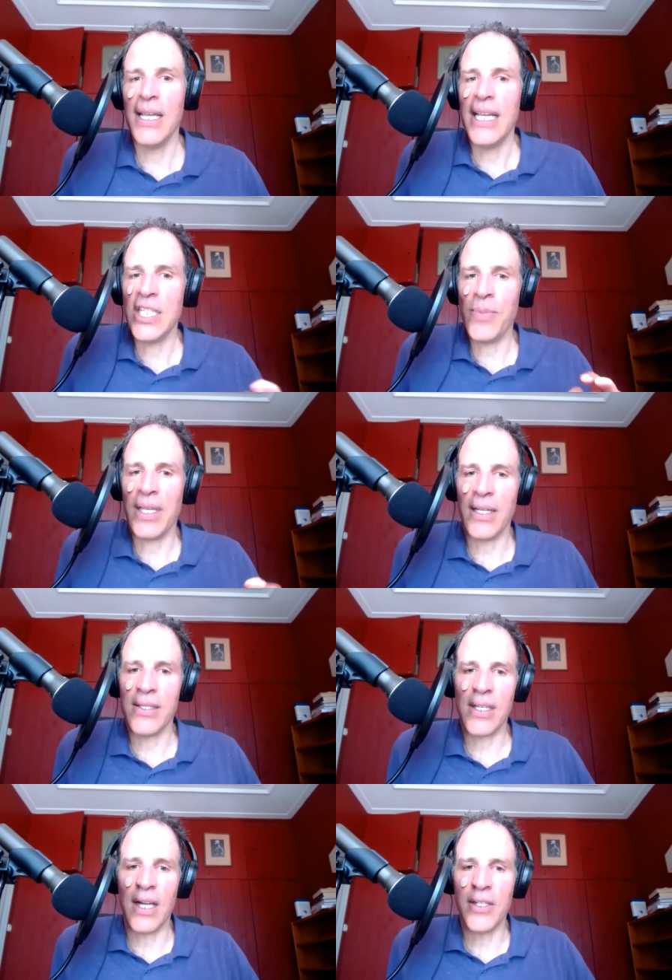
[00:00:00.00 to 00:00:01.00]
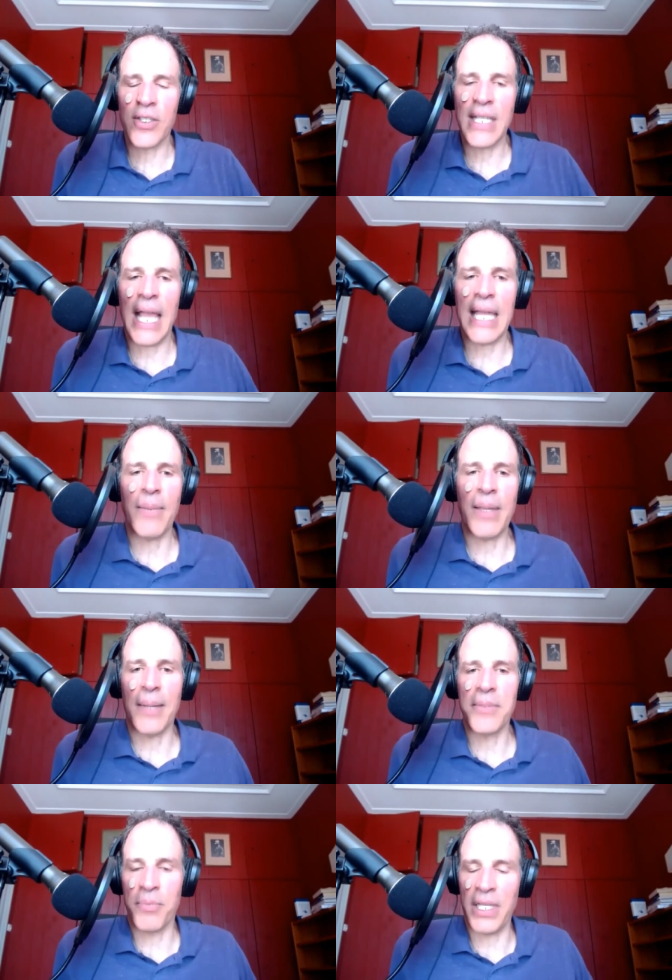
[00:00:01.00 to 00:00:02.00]
is because understanding
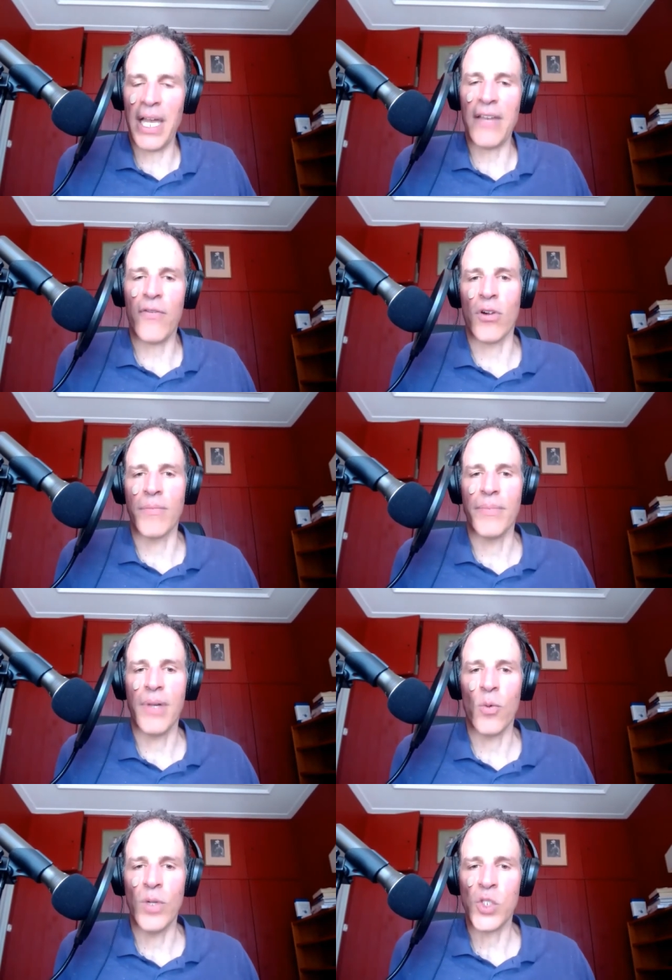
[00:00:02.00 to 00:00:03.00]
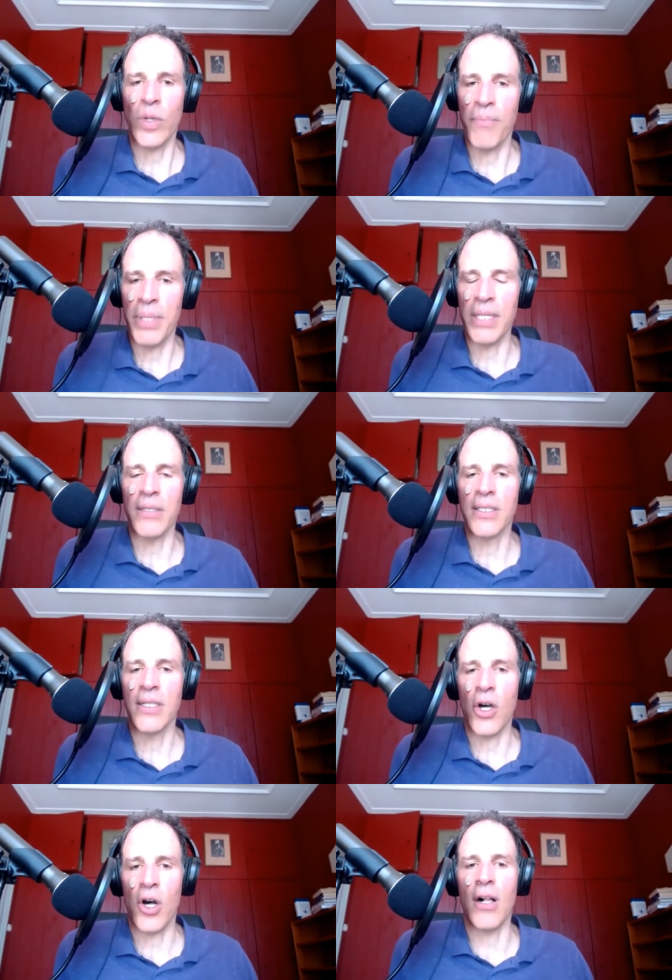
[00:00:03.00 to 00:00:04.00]
becomes the platform on which we build
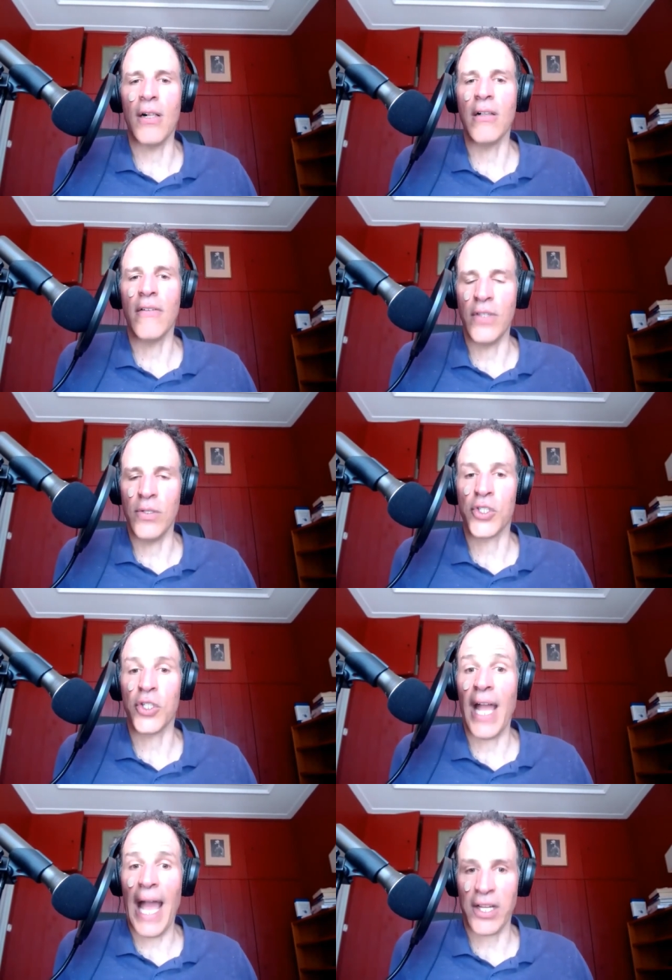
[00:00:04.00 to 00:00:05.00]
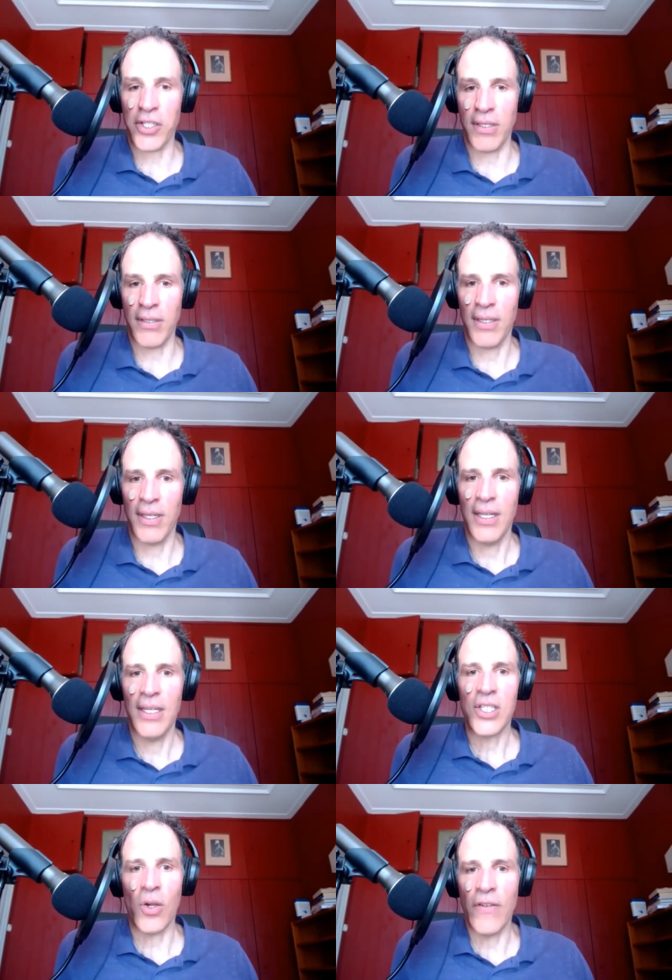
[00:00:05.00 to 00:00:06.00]
all future action.
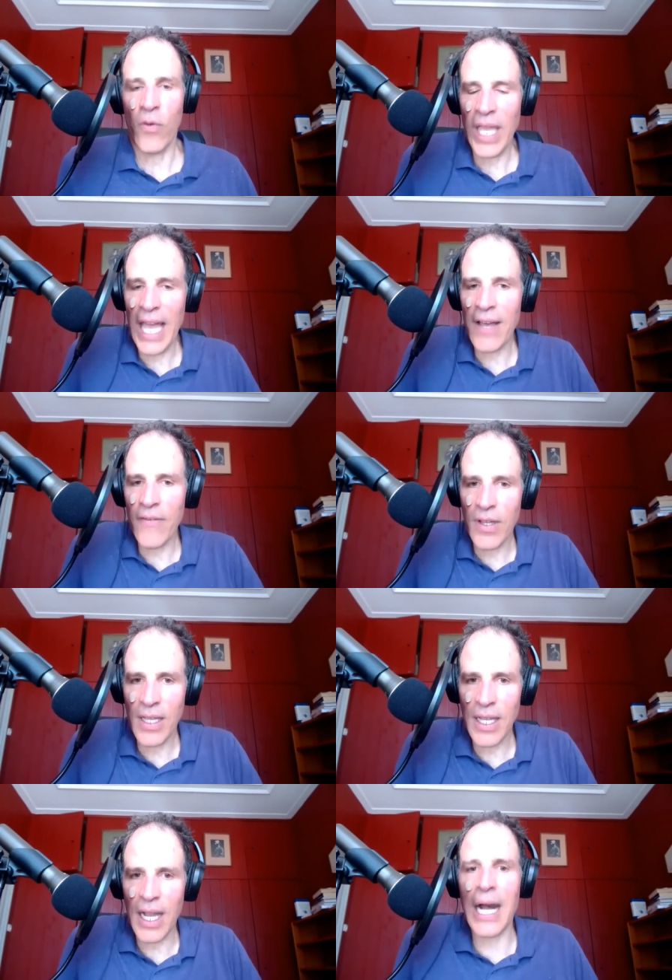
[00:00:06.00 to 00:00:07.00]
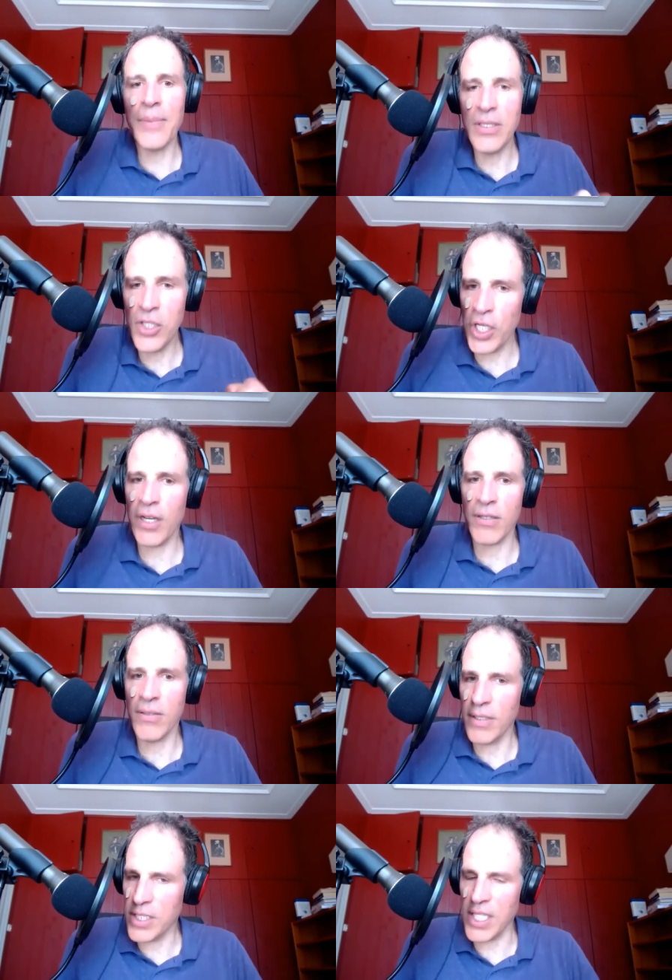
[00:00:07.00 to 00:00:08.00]
So if we have common, shared,
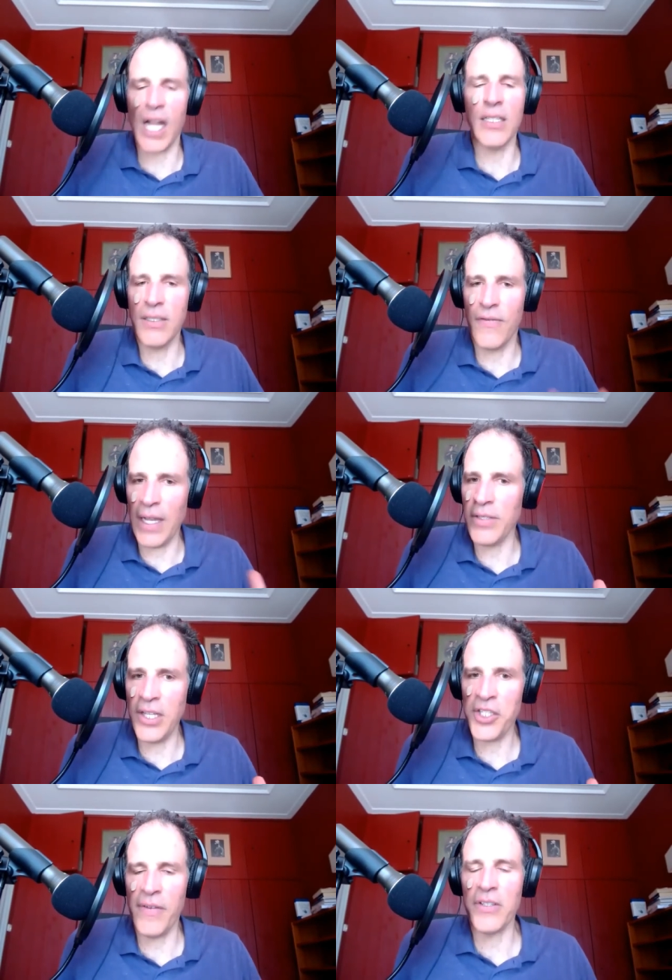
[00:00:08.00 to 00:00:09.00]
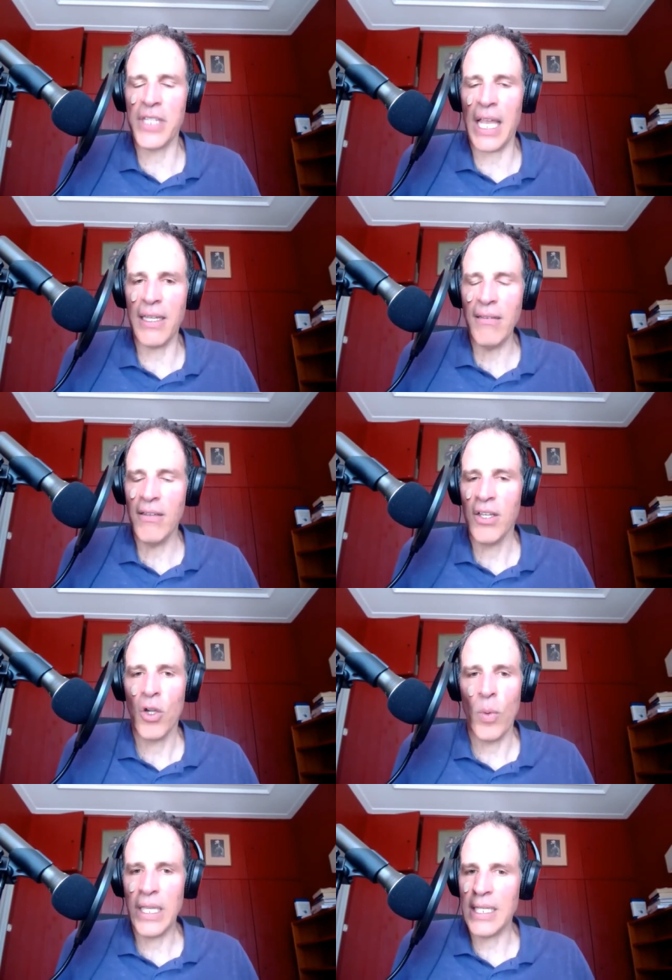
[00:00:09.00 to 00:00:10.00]
solid foundation of understanding,
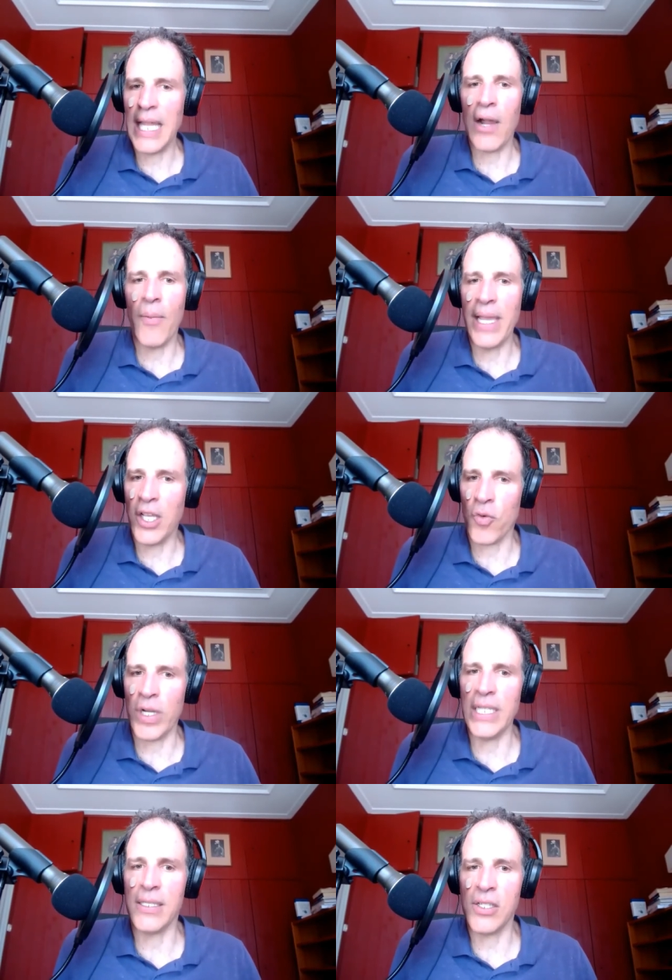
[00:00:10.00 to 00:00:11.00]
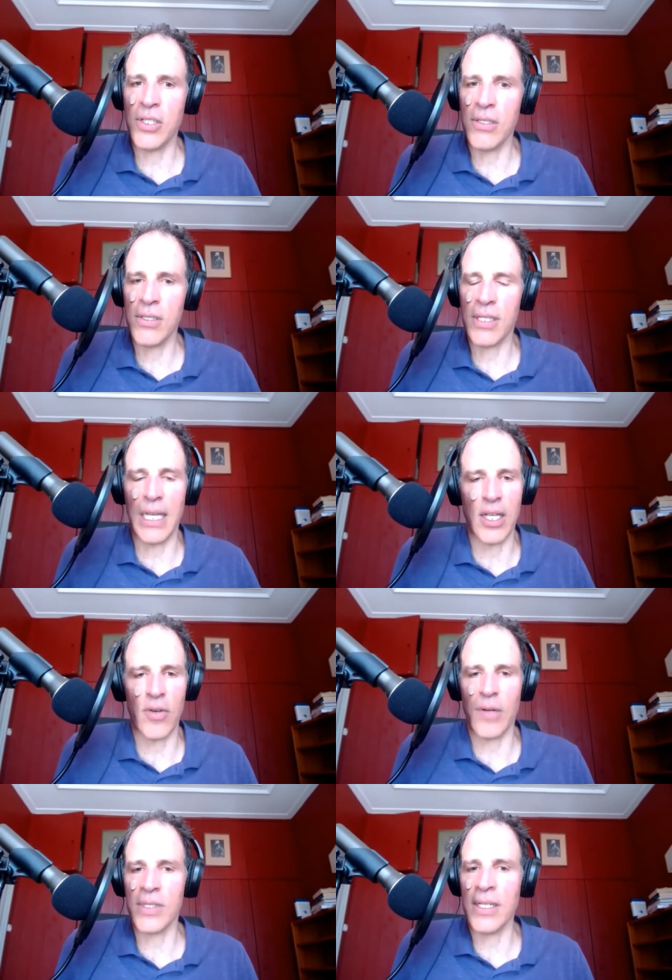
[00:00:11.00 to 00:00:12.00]
we can now make great decisions to get
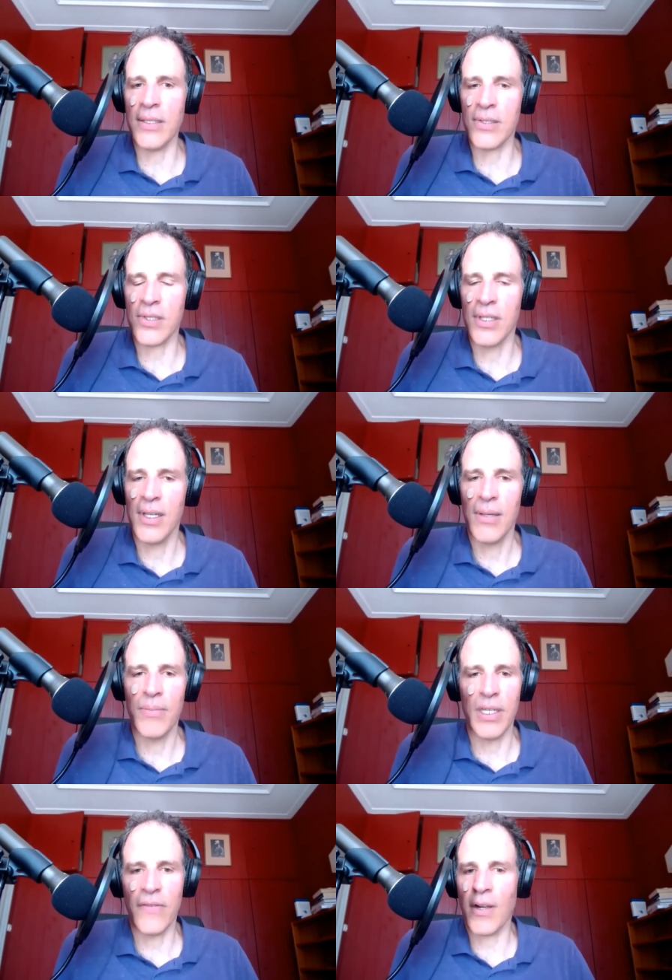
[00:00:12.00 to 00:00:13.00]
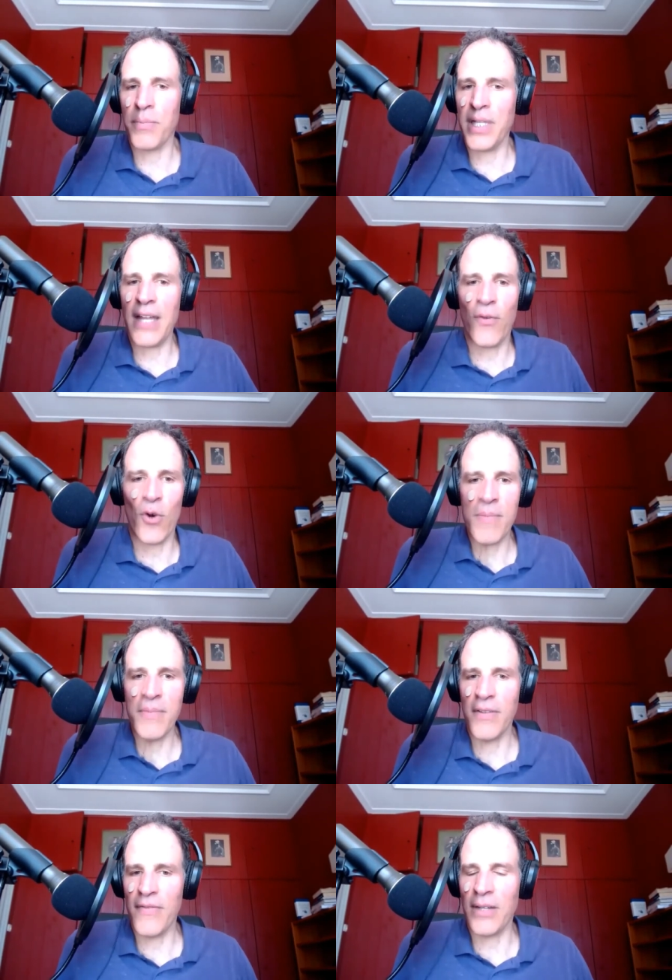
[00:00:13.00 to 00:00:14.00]
great results. But if our
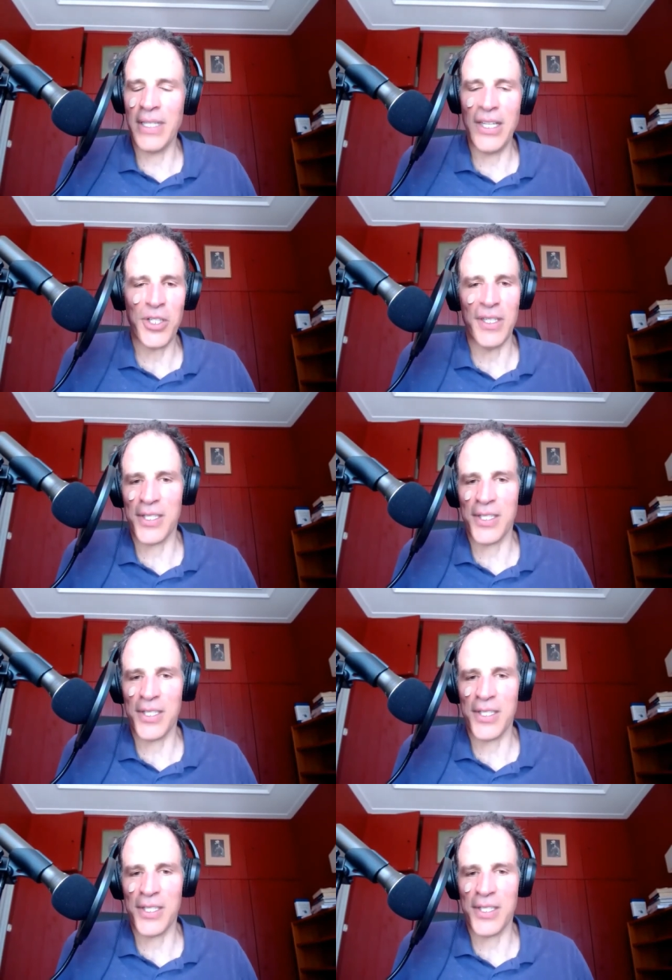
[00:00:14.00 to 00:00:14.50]
platform foundation is